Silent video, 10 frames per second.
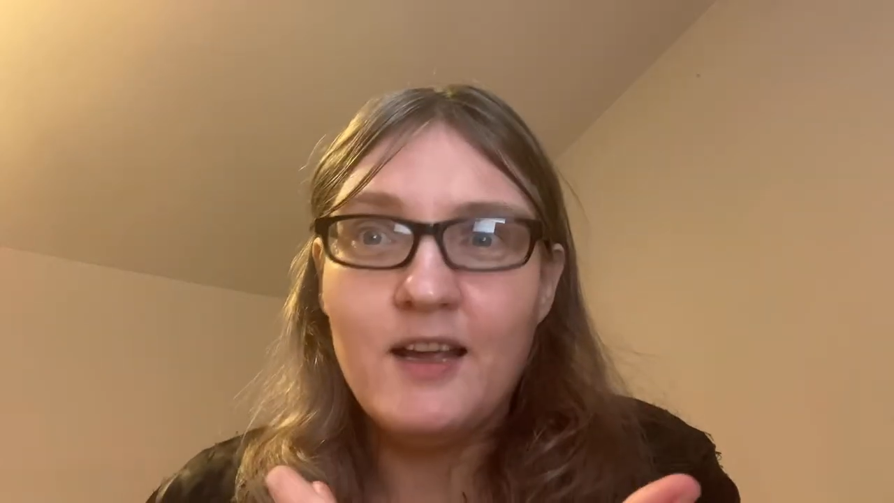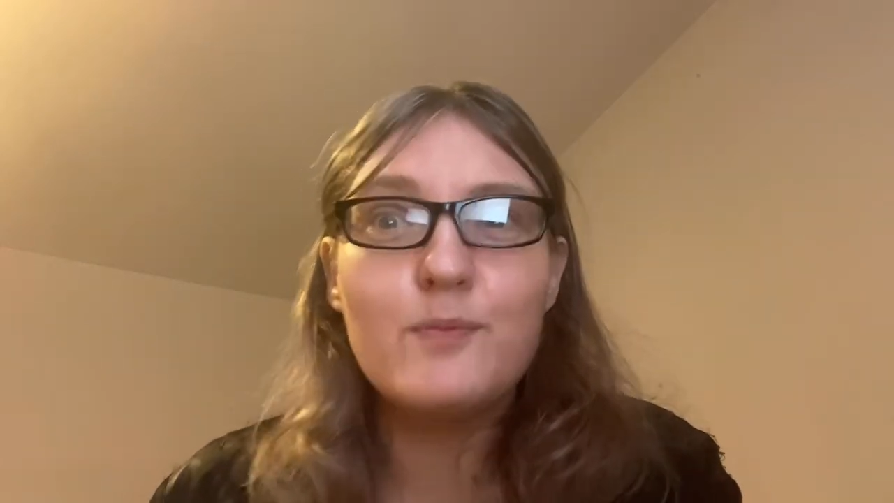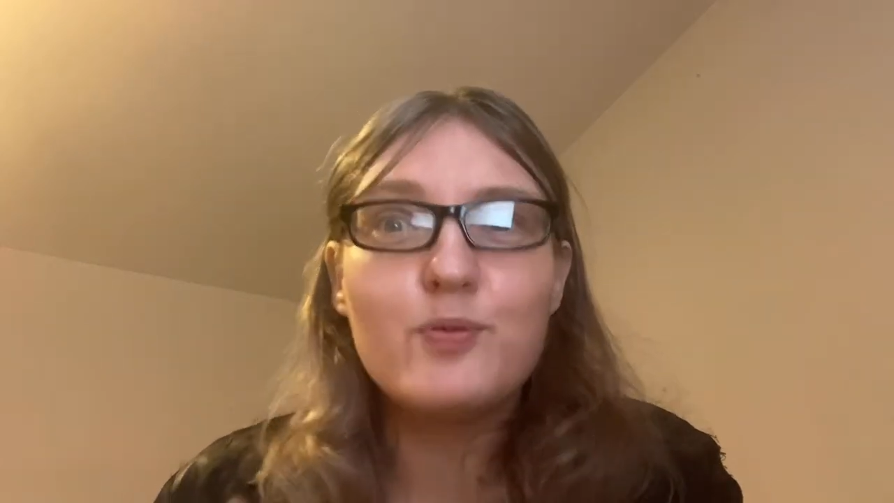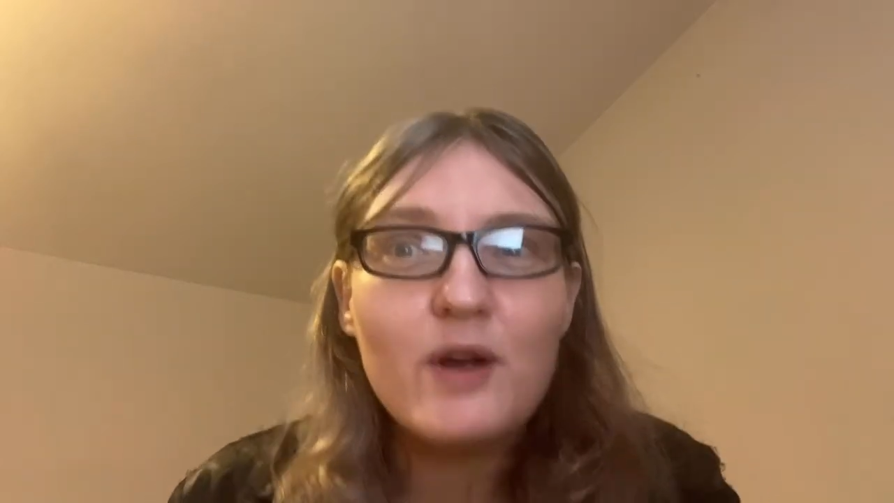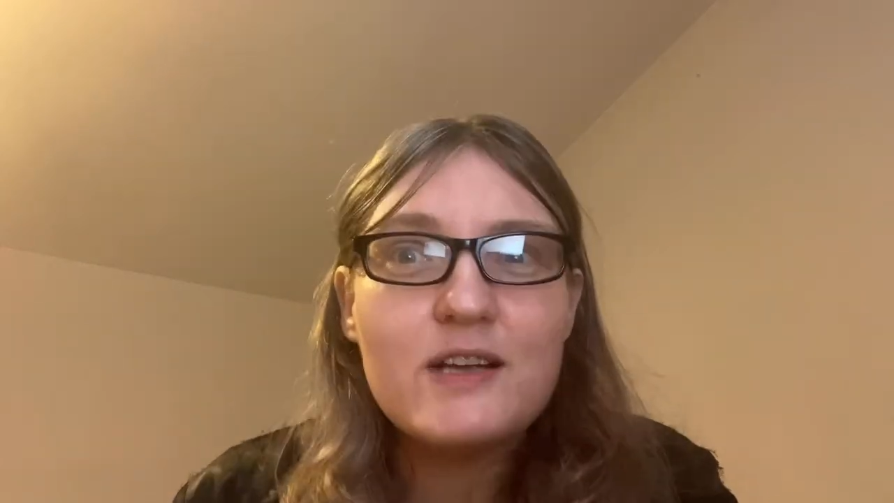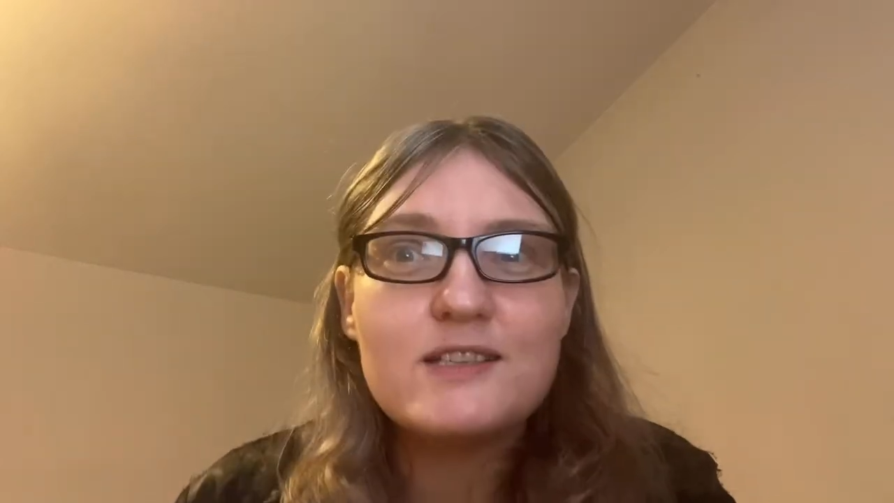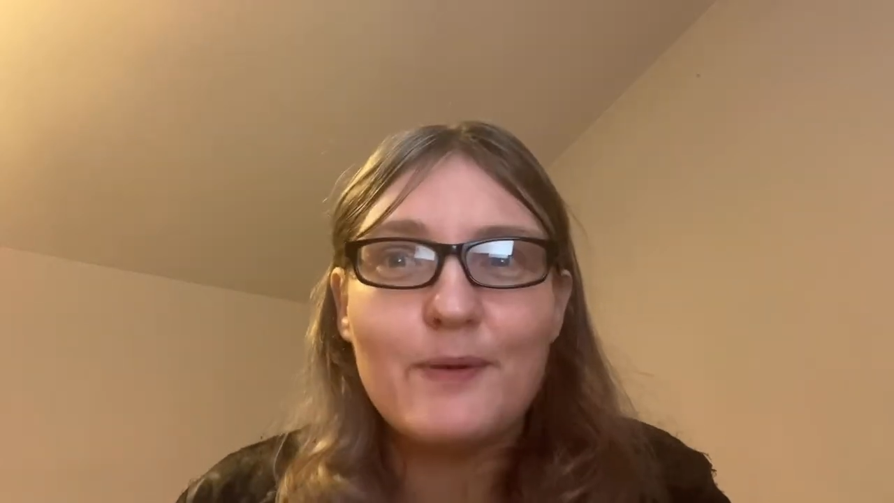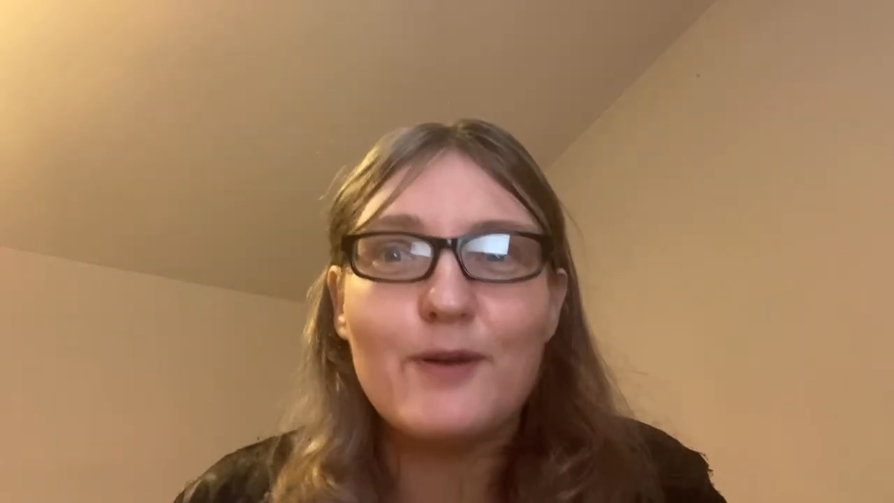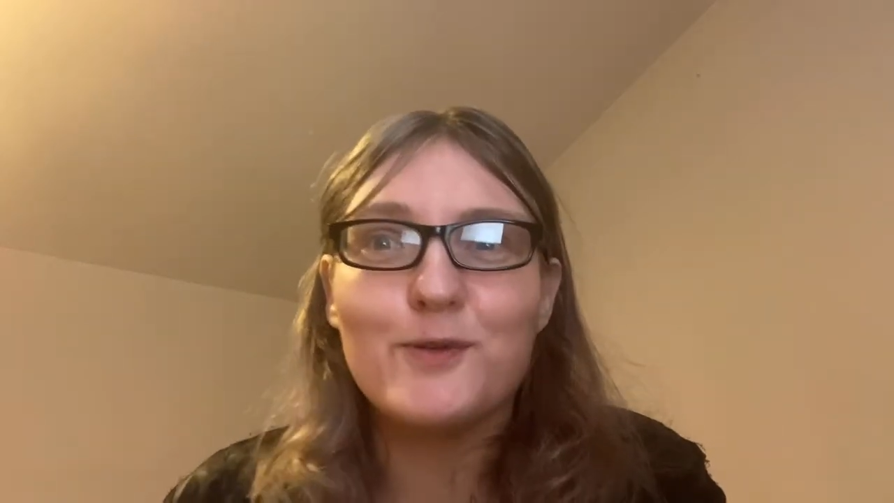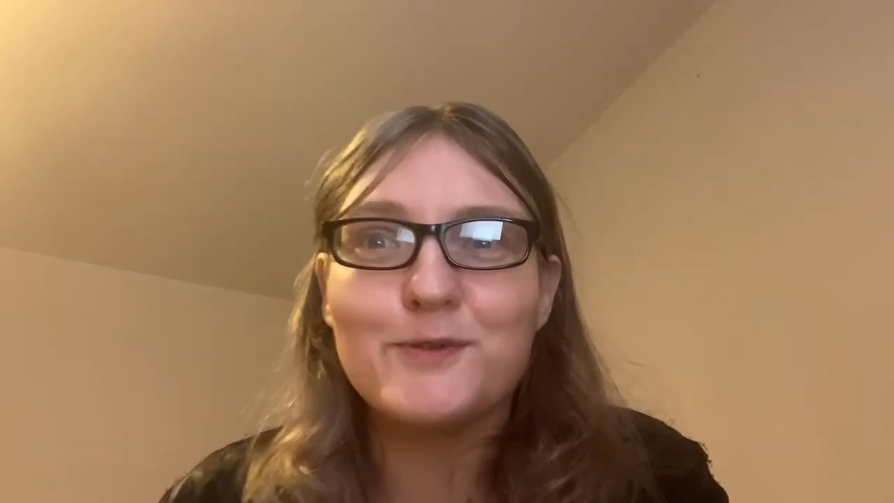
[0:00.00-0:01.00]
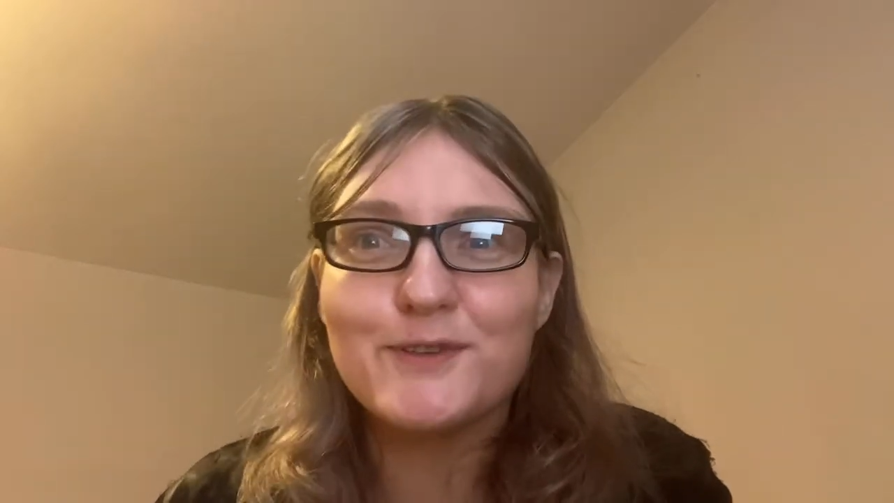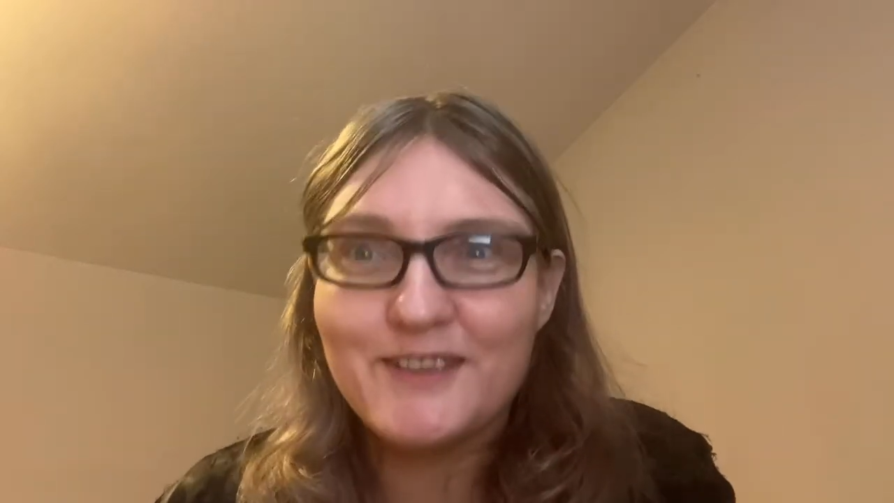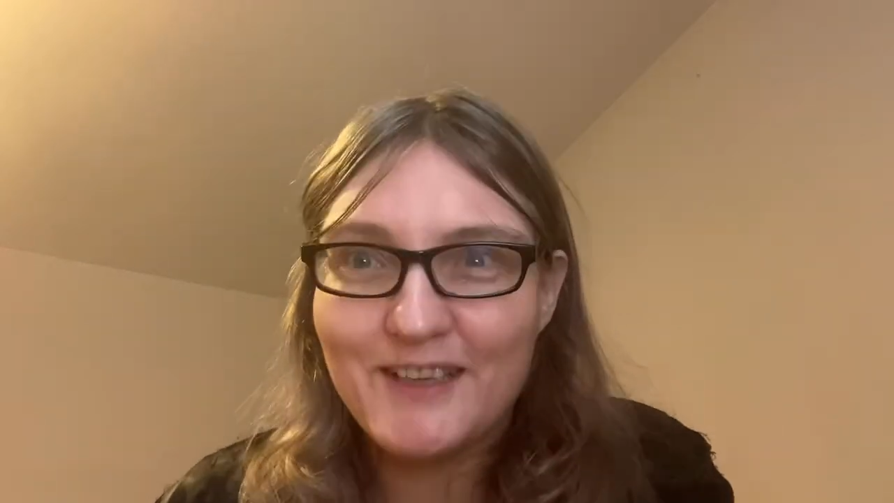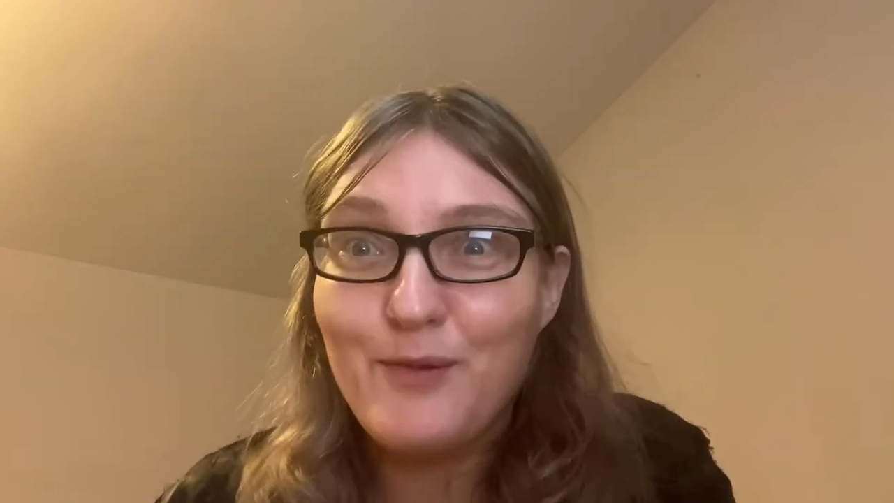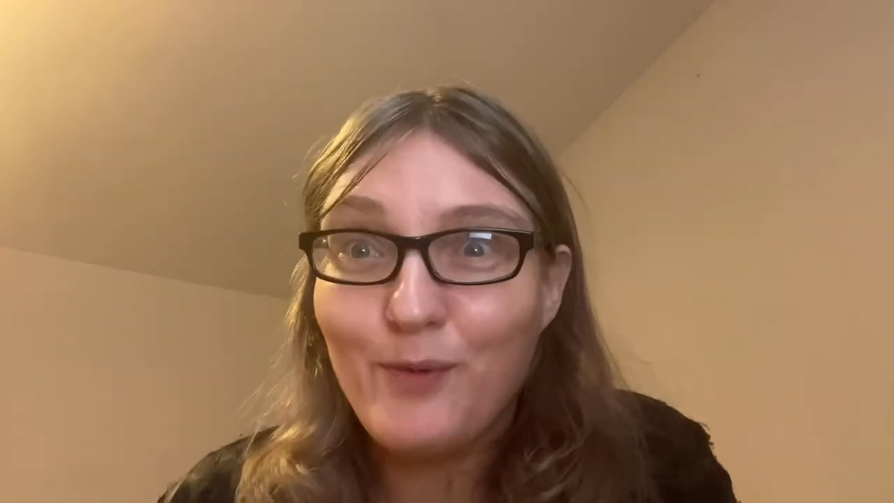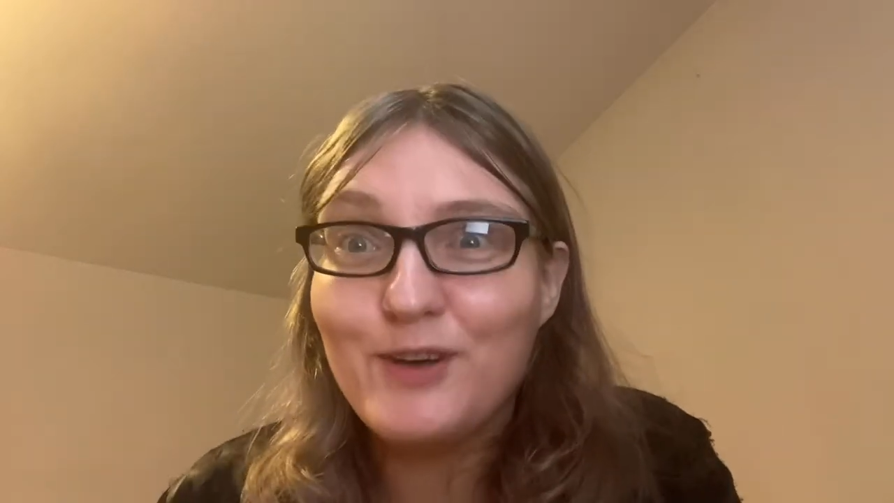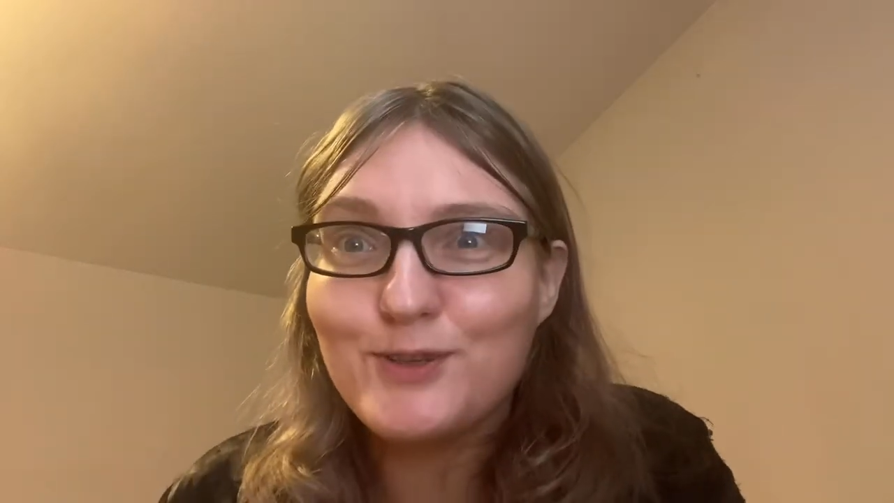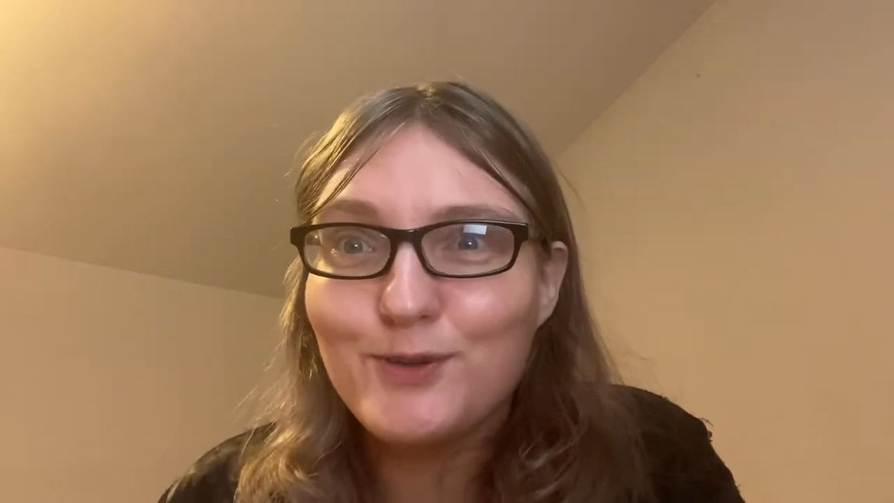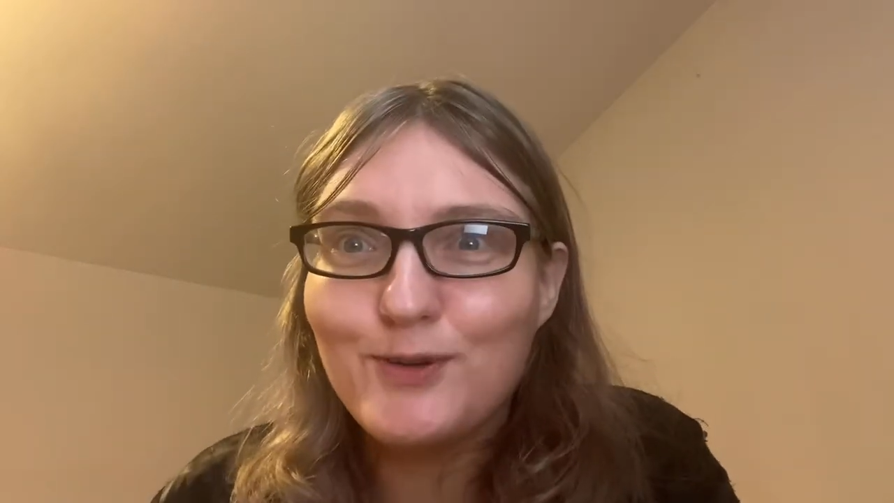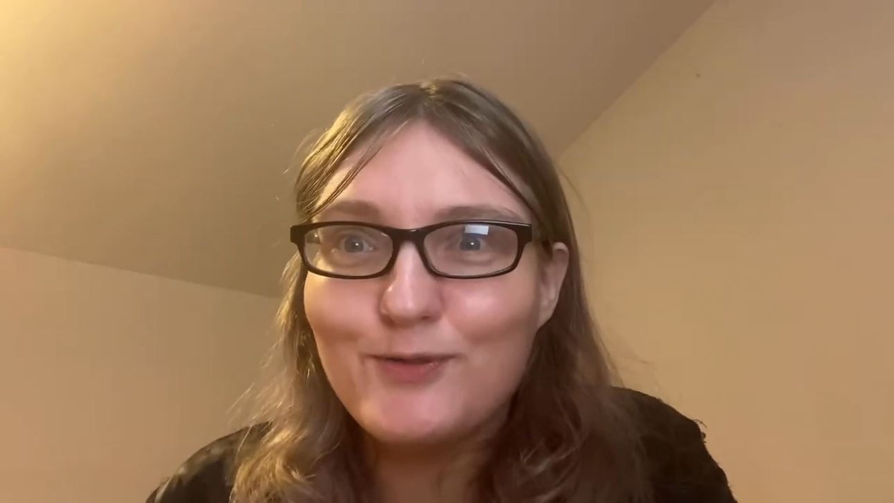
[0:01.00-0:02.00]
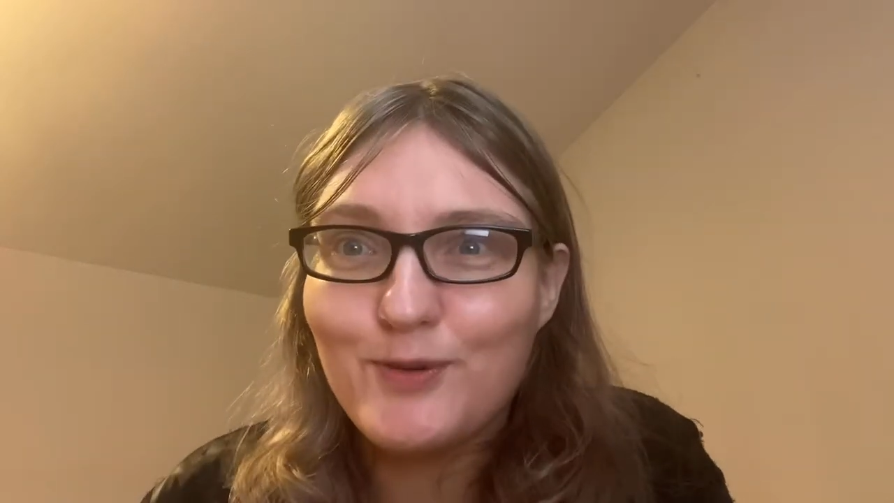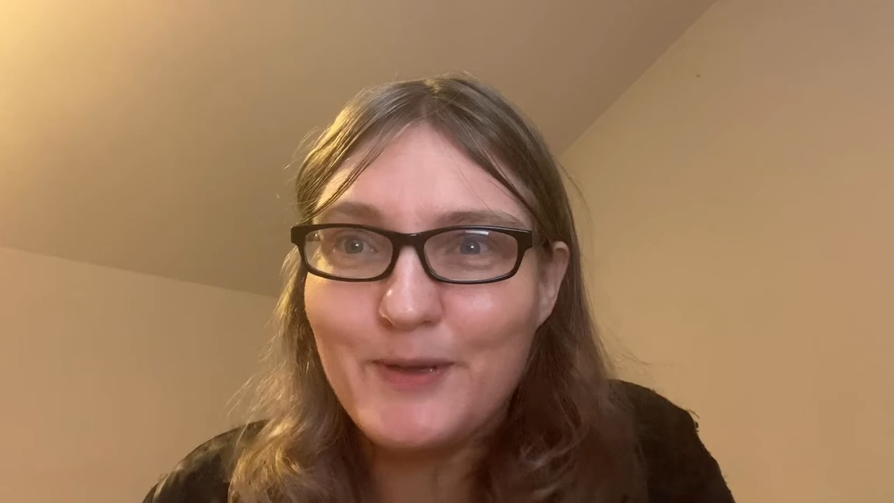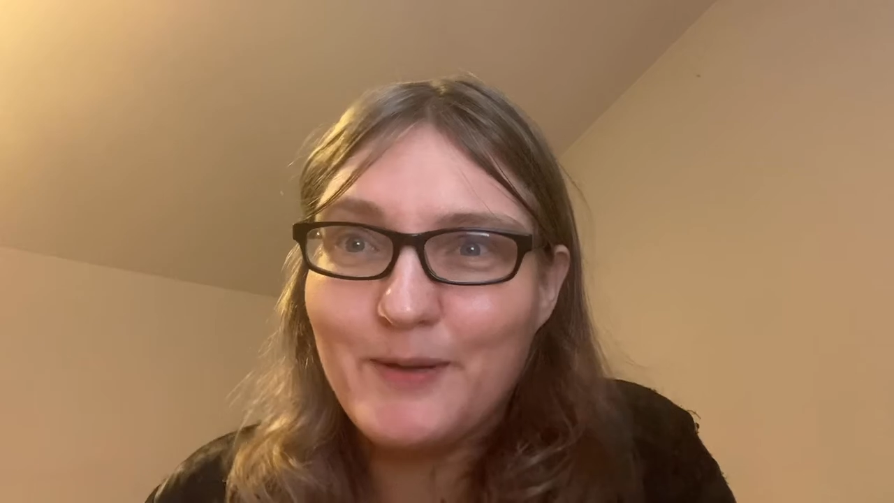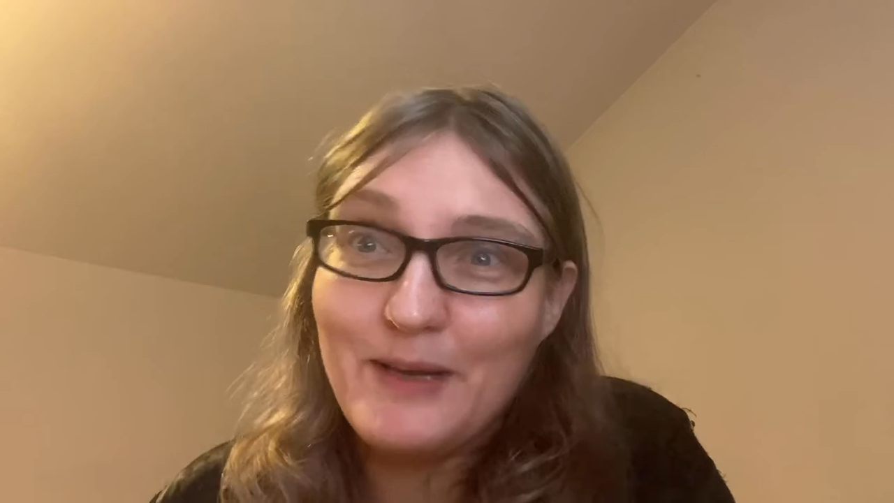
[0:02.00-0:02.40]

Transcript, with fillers: impressed by Holderlin and he wanted to learn from him.